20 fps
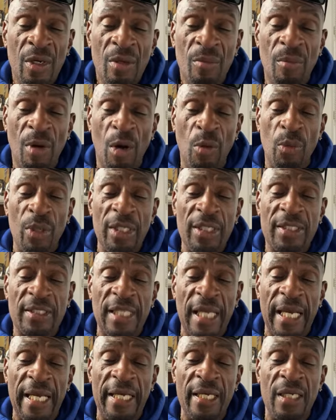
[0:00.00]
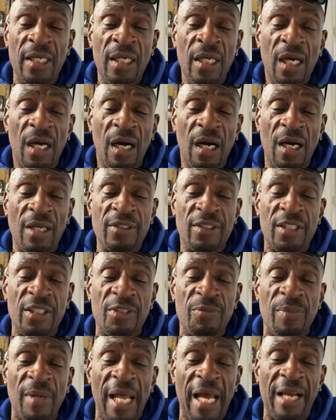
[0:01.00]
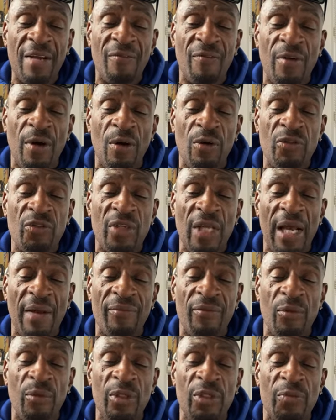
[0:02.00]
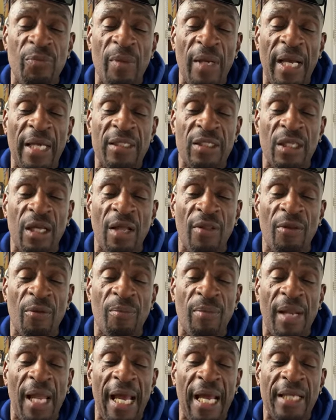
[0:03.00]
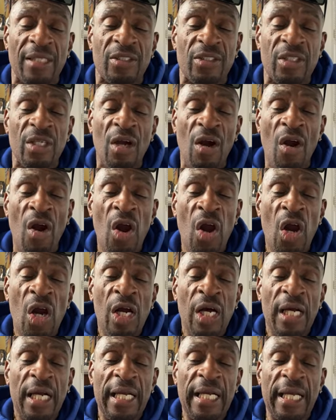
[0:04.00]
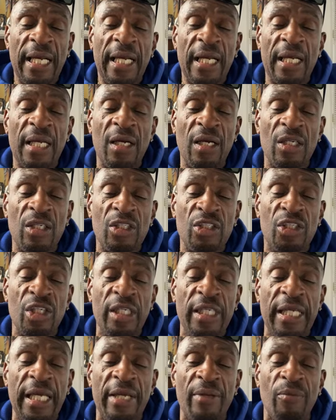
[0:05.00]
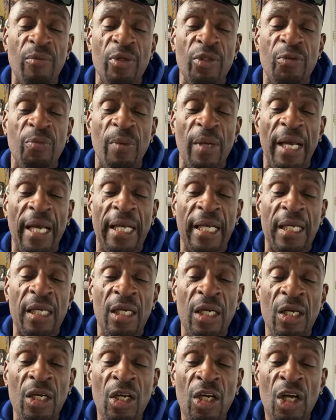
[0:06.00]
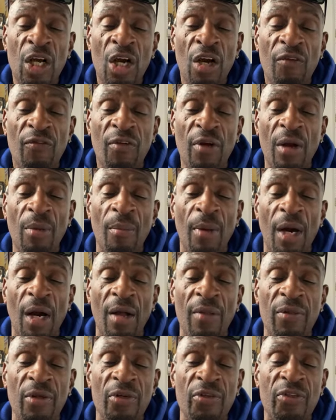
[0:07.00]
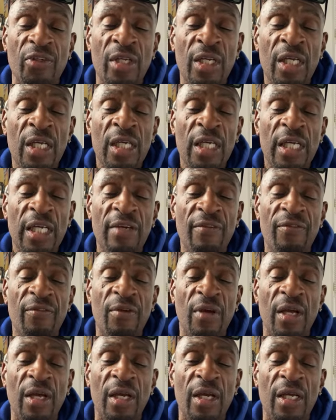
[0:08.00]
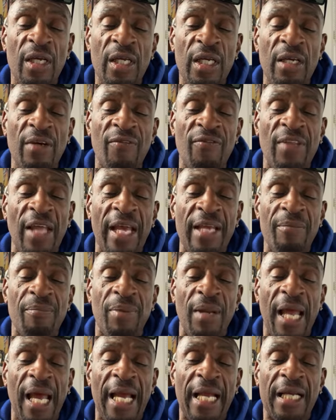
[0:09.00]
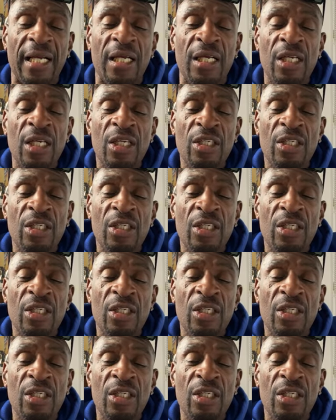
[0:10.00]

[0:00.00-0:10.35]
Maurice say, us as black folks have to respect the other blacks and to get respect from others. If they black,